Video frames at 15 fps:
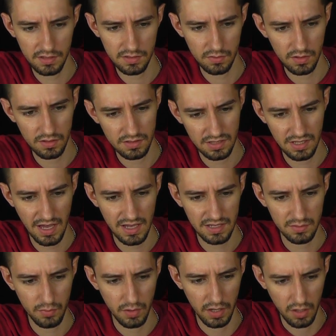this one's, yeah,
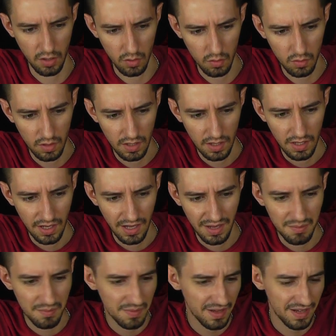it's pretty cool.
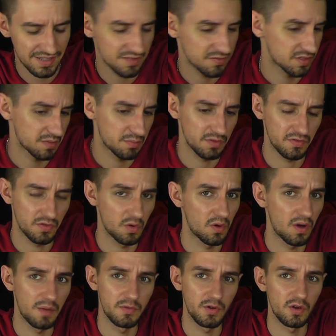As I've said
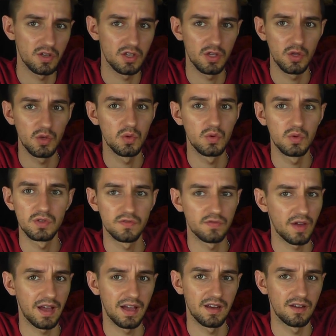before, I'm not a huge
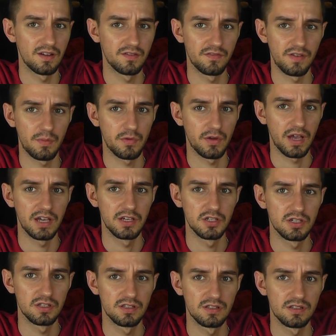fan of
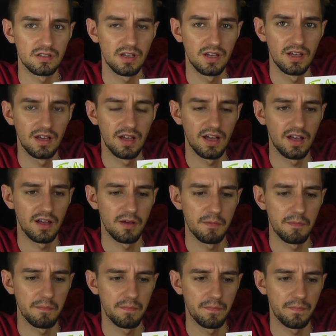fabrications.
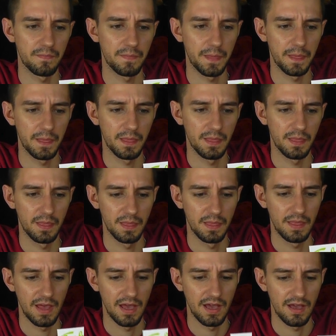
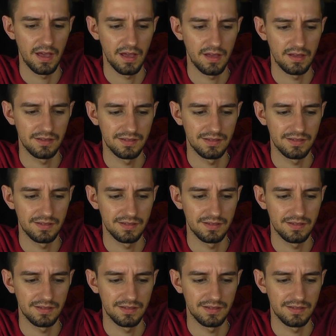They're